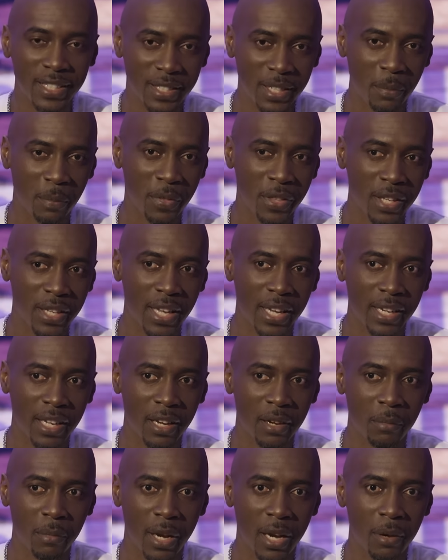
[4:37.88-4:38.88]
something that
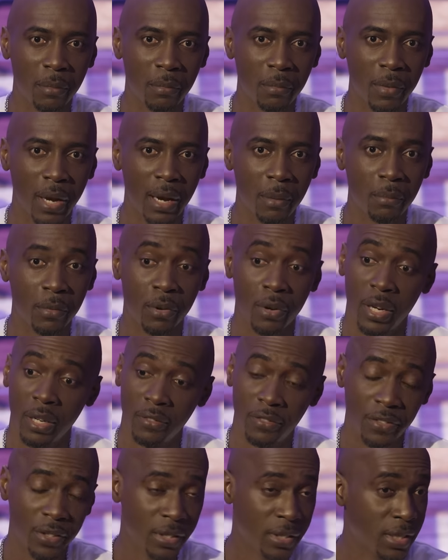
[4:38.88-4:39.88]
I'm
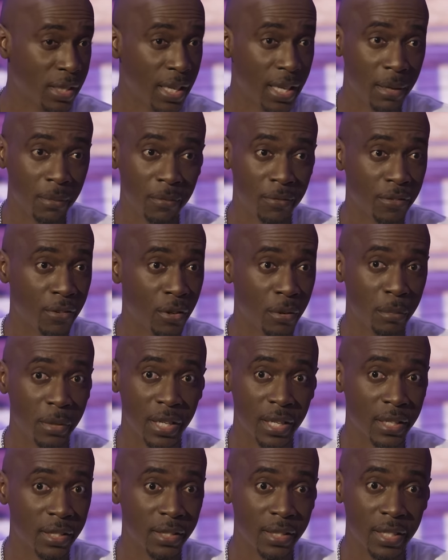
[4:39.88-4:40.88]
grateful to him for,
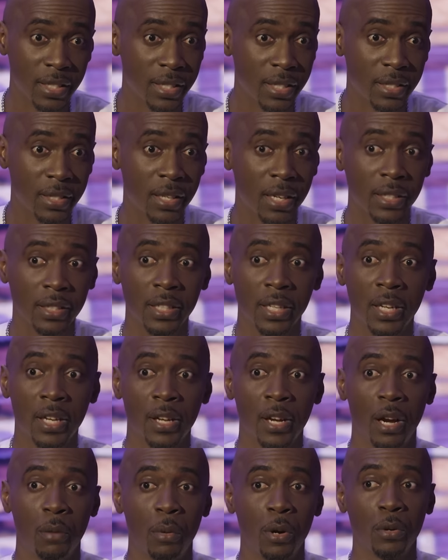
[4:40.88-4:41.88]
because this is not
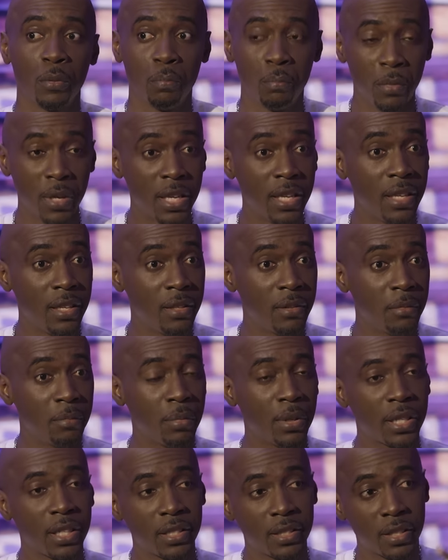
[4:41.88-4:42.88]
about me,
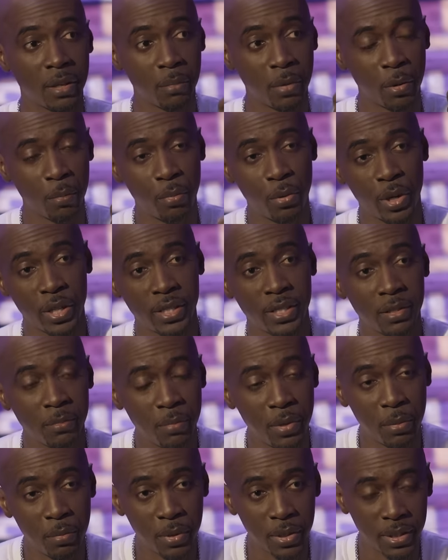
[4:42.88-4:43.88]
but it's about pointing
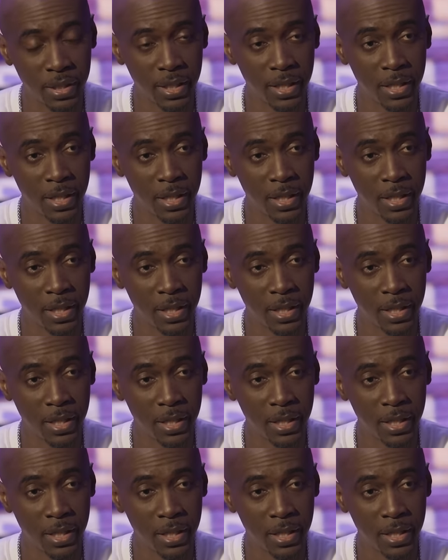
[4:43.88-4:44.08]
people to